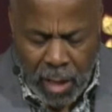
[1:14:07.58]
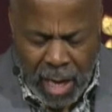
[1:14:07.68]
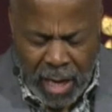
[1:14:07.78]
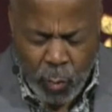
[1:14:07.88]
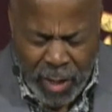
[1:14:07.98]

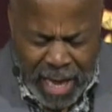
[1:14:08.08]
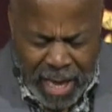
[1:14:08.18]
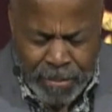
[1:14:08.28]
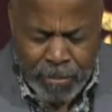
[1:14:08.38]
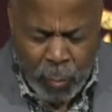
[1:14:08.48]
And what
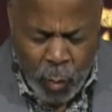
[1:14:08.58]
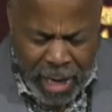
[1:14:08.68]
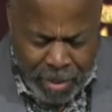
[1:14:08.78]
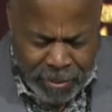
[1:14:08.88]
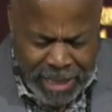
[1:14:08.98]

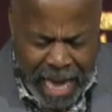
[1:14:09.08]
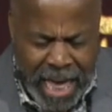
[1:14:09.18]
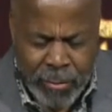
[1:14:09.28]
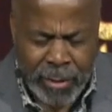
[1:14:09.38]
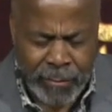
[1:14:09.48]
I'm
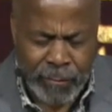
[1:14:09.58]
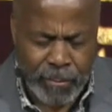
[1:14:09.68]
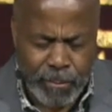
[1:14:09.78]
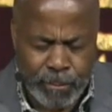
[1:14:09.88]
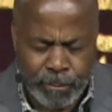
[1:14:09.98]
gathering
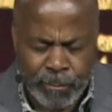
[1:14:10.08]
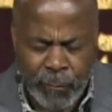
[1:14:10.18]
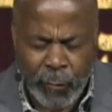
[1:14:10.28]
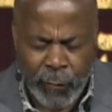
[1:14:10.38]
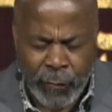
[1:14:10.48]

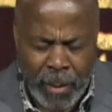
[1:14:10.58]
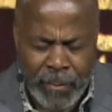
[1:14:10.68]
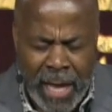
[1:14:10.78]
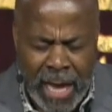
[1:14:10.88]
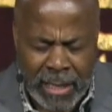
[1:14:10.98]

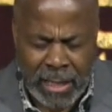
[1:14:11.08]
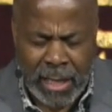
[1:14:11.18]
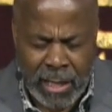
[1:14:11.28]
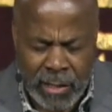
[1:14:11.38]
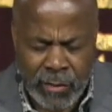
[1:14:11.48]
from that
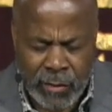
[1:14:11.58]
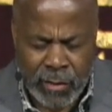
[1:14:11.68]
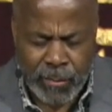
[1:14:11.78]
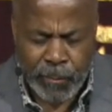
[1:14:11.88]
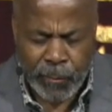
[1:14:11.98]

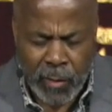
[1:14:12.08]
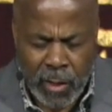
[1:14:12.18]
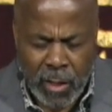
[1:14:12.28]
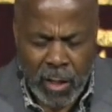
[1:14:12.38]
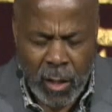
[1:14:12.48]
is,
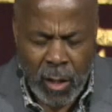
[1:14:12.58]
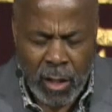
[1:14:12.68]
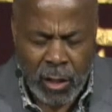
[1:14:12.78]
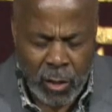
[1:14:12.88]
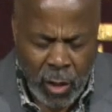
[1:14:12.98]

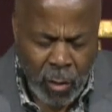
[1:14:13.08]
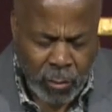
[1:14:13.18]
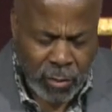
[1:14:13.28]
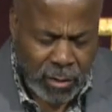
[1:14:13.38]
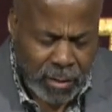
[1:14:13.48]
you
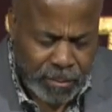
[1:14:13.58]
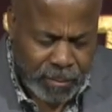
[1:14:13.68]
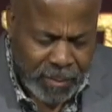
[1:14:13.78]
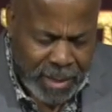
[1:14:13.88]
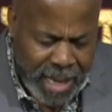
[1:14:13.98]
don't
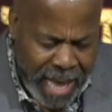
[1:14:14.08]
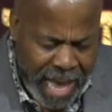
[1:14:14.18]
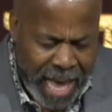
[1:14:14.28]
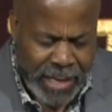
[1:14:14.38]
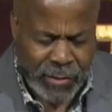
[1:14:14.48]

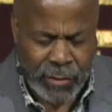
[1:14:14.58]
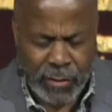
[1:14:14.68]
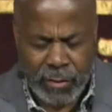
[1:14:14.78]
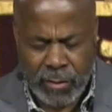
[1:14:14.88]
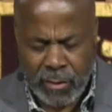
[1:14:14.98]

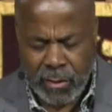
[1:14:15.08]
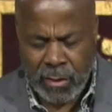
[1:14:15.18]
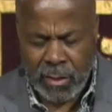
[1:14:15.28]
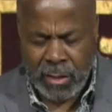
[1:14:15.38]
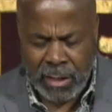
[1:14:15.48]
ask
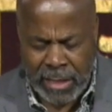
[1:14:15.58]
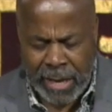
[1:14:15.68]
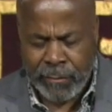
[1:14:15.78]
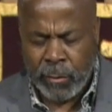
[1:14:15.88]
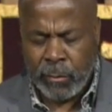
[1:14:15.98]
the
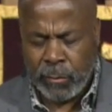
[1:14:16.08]
devil